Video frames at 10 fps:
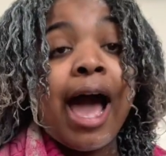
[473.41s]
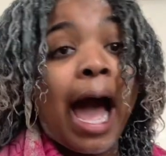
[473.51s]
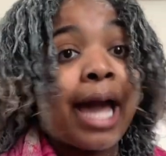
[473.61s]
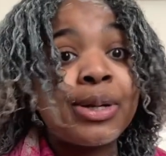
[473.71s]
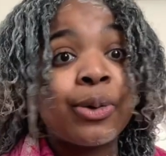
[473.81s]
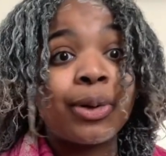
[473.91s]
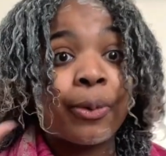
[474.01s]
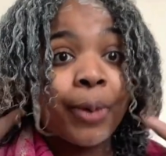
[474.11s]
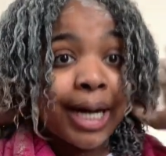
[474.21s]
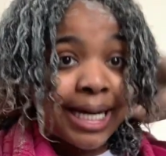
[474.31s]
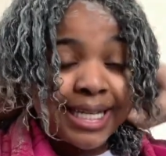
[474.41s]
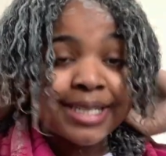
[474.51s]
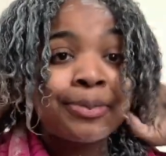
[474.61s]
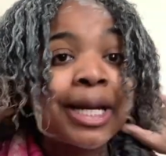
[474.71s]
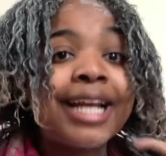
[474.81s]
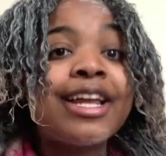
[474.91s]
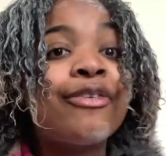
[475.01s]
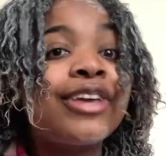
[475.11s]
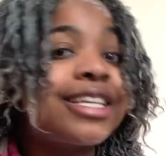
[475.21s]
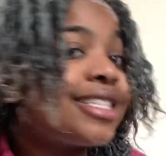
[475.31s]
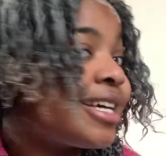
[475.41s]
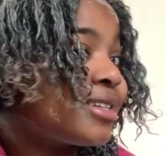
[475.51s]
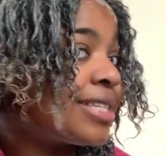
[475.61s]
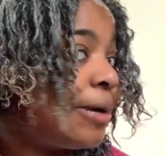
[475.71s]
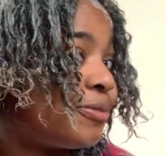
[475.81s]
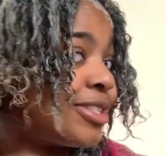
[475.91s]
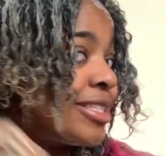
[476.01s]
I didn't know what it was, but I definitely could tell something was